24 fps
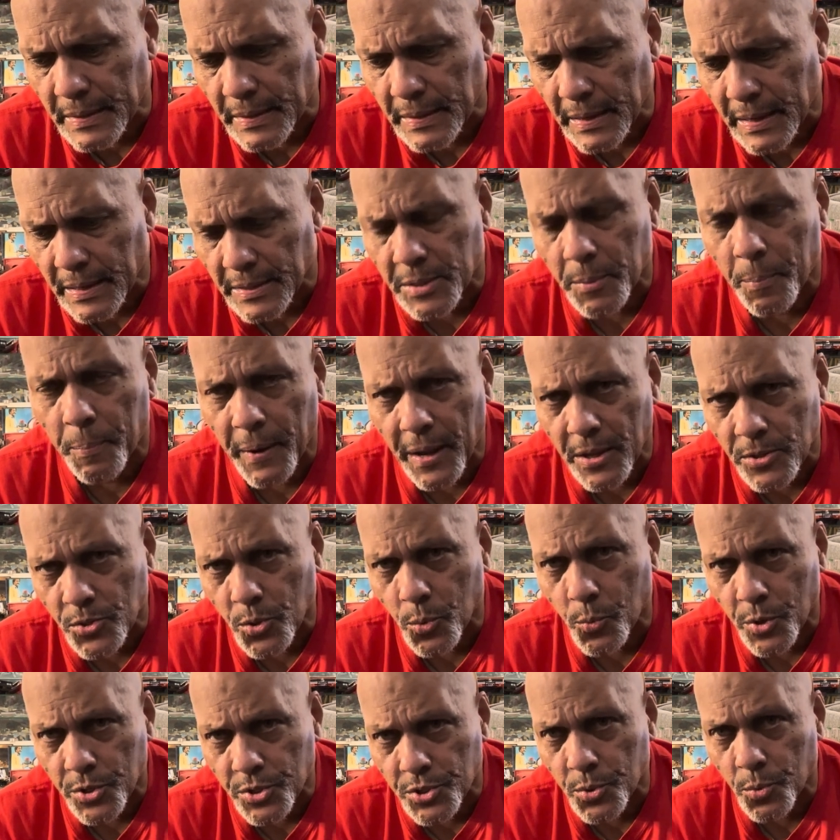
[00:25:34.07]
it depends on
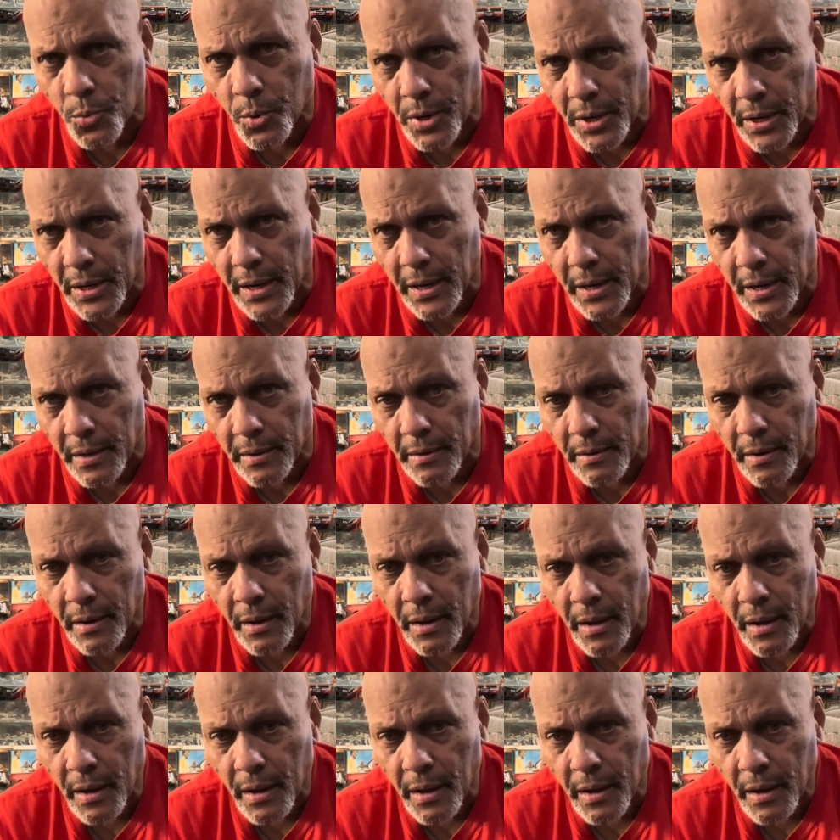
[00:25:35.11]
what you want to get.